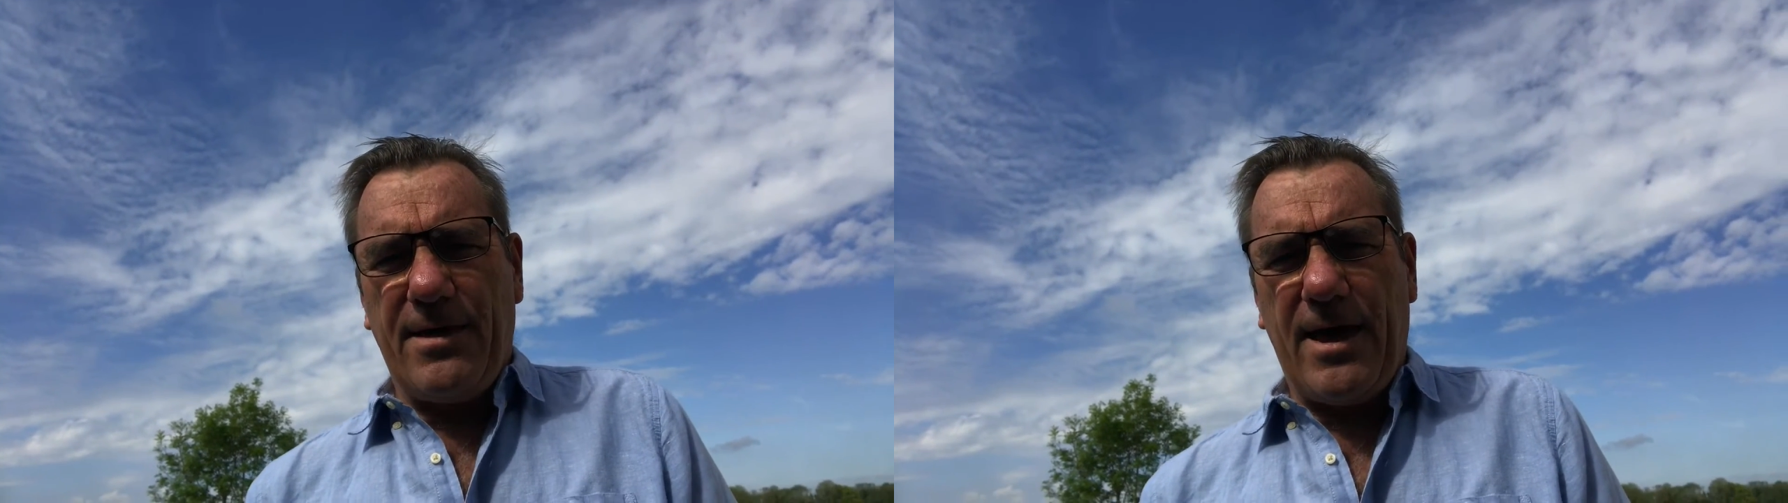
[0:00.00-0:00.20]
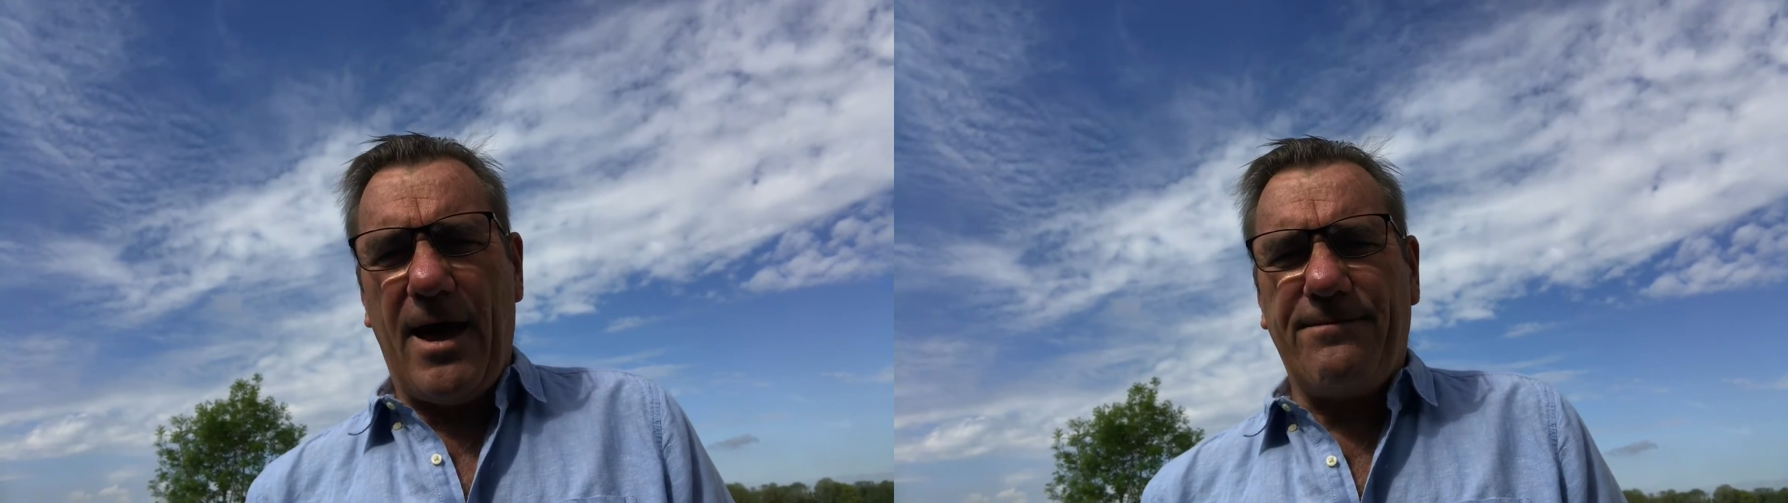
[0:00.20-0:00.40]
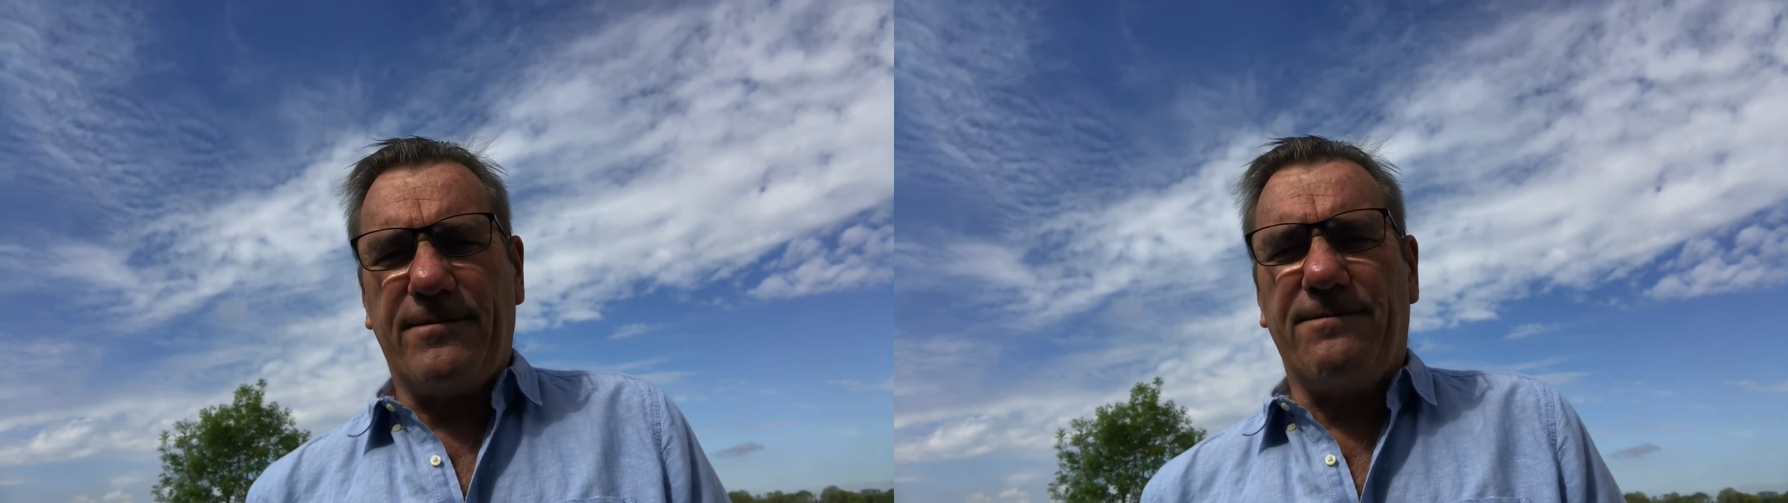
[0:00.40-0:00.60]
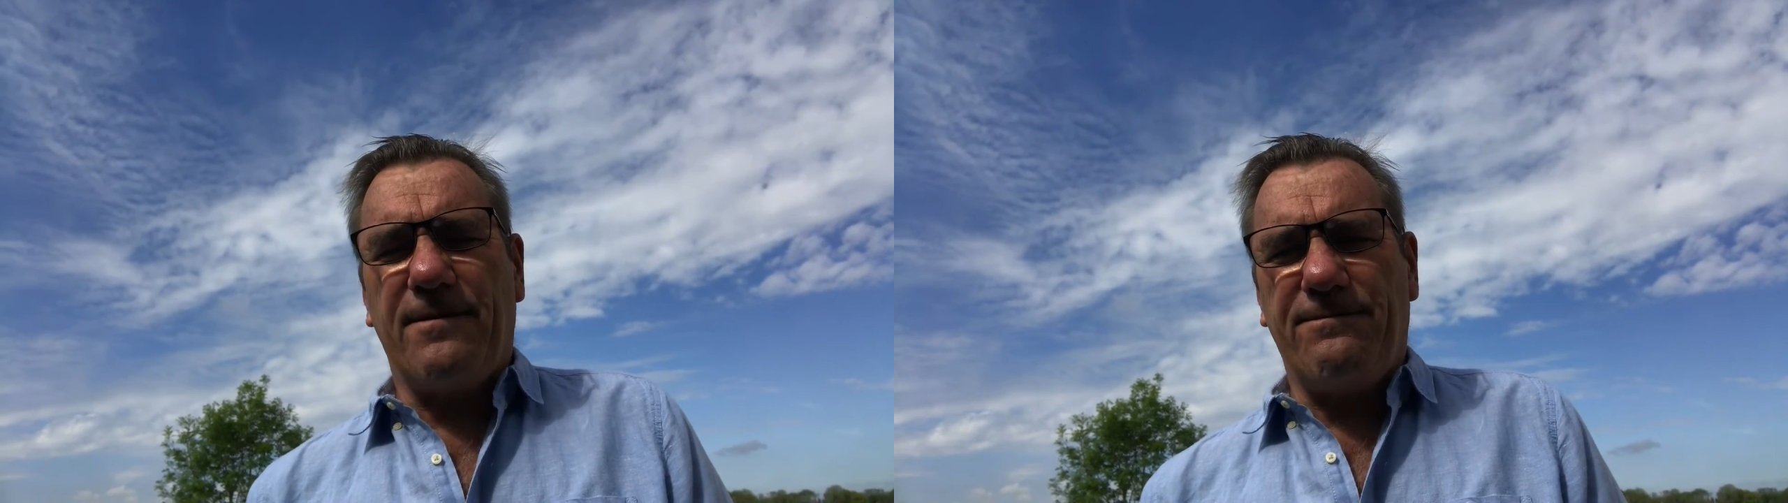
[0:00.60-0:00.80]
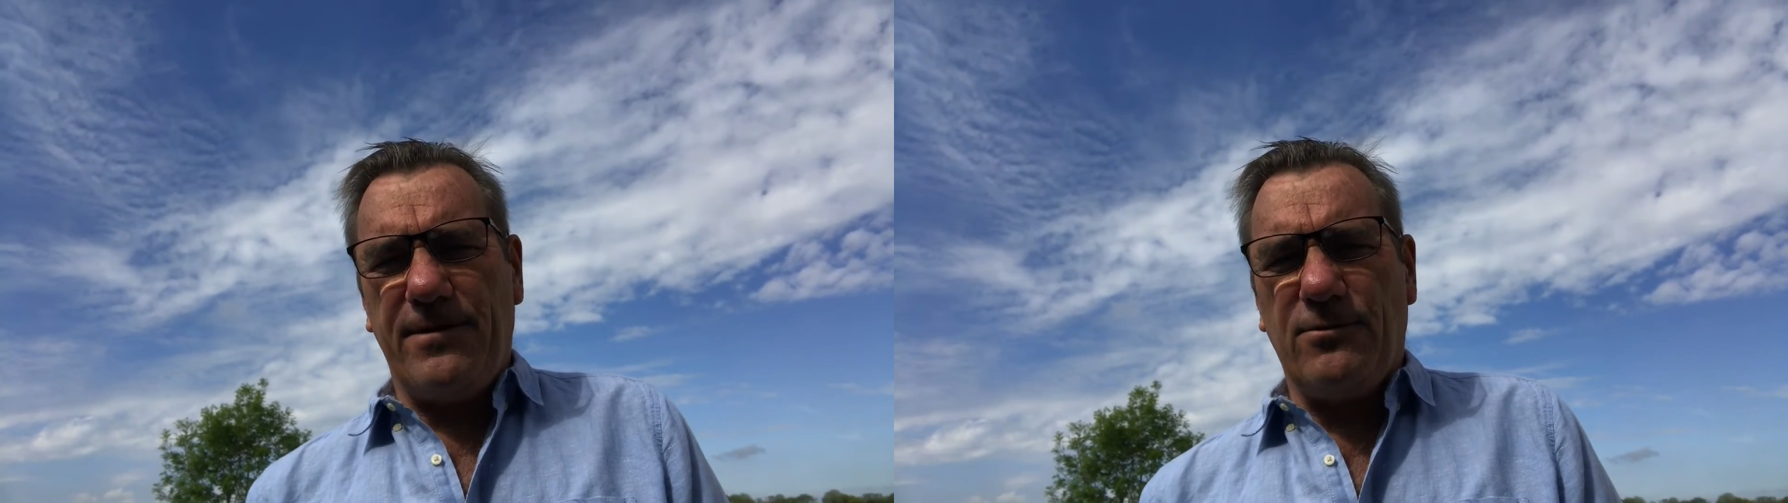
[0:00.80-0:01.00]
they have to
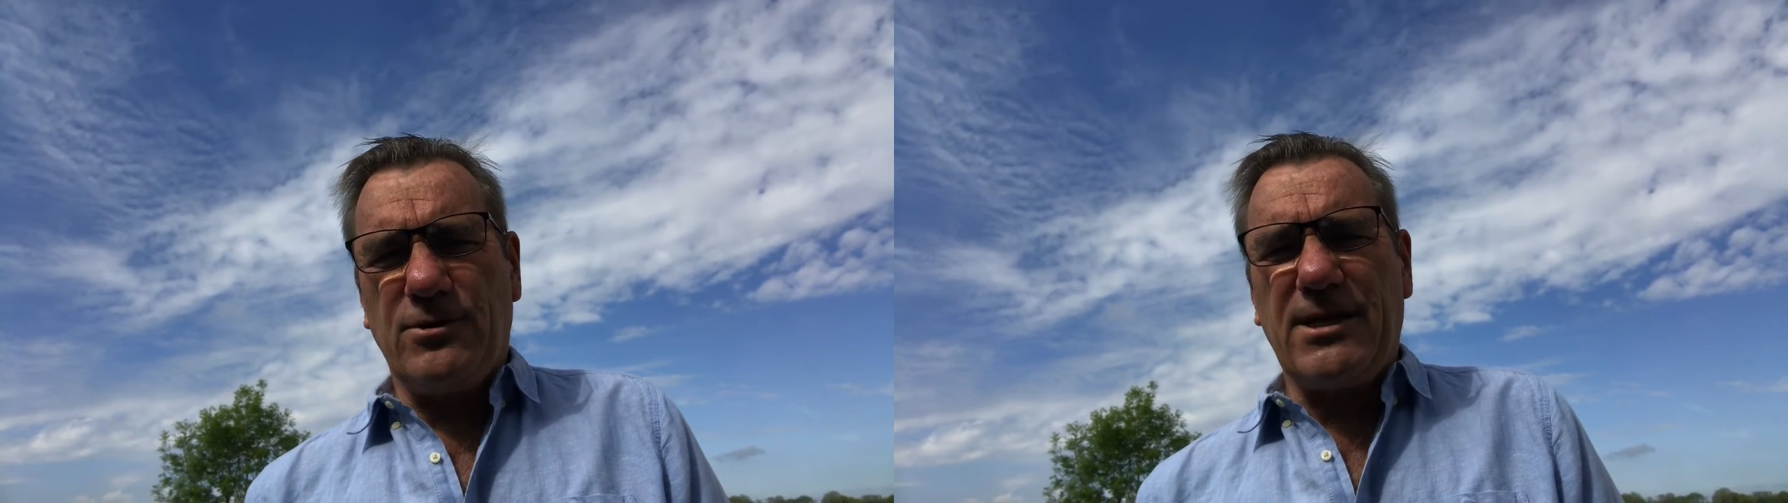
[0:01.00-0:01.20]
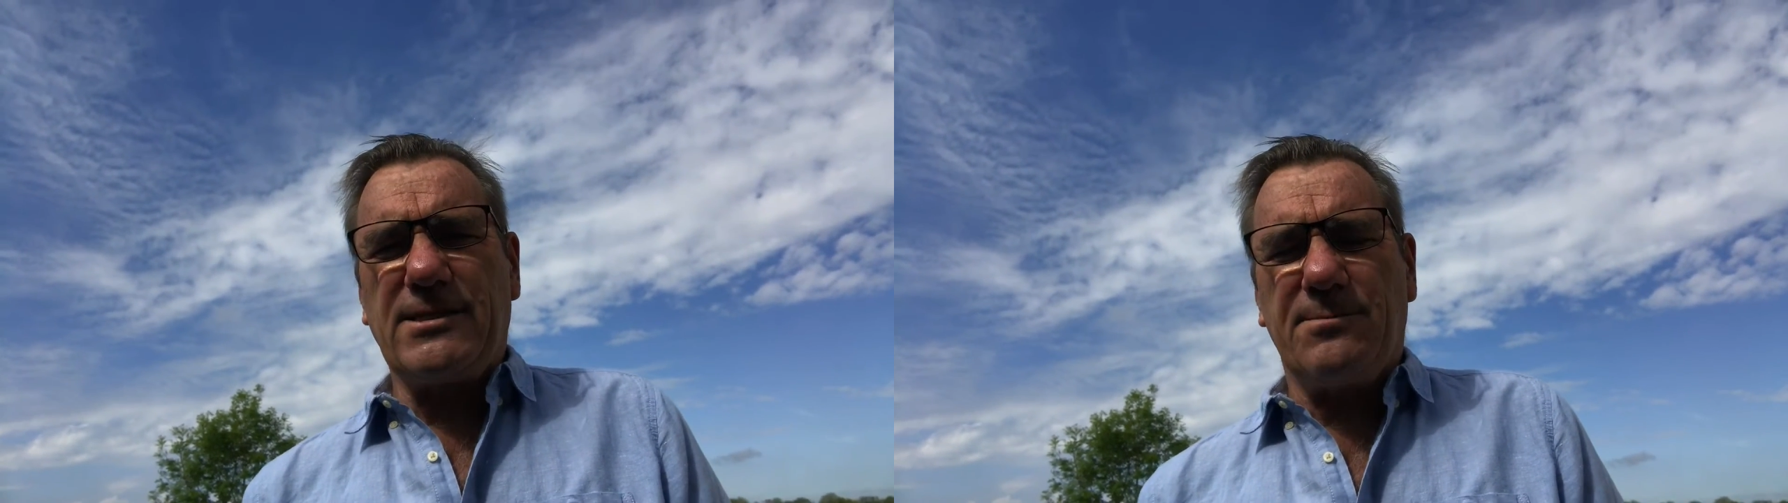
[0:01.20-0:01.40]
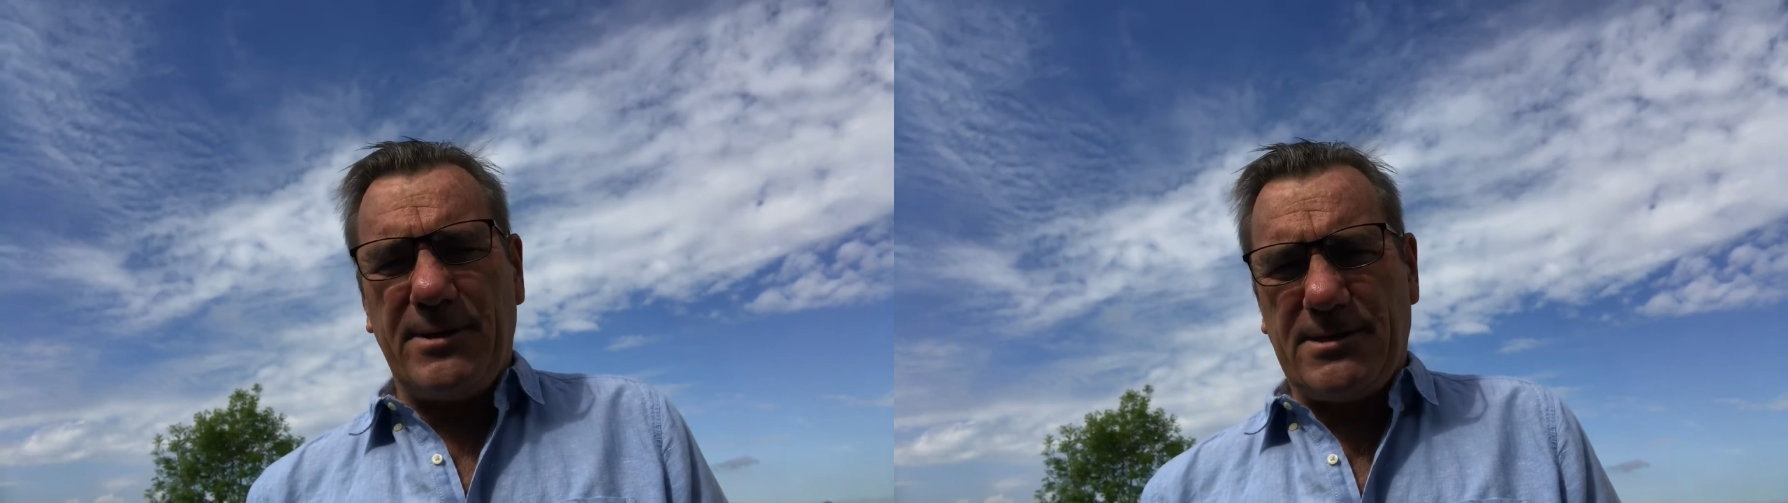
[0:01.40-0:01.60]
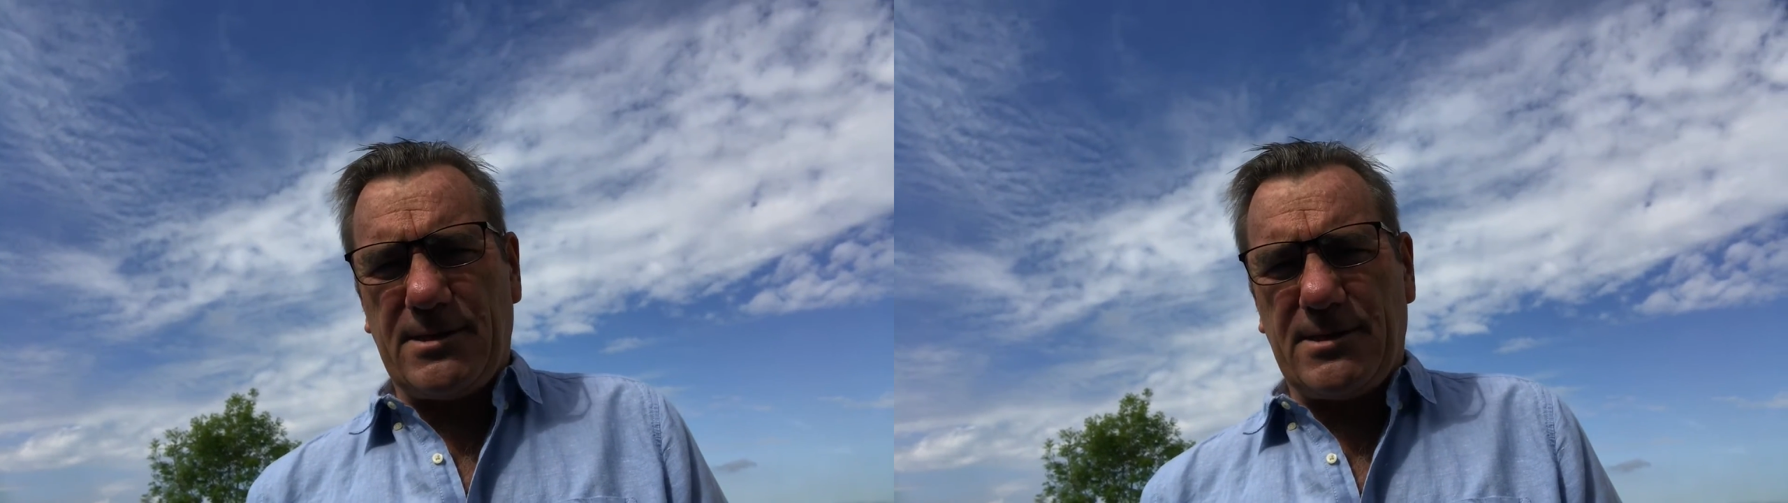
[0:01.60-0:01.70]
fulfill just to be